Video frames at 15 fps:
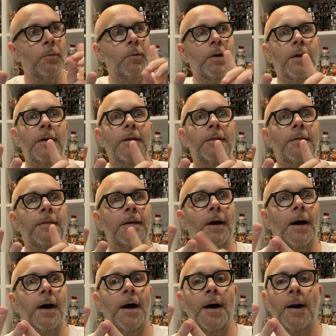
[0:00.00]
with,
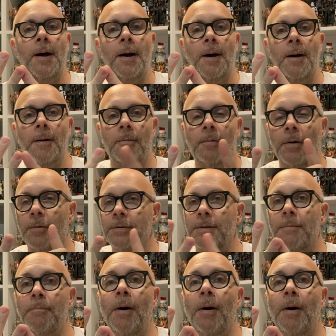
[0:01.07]
uh, what was it,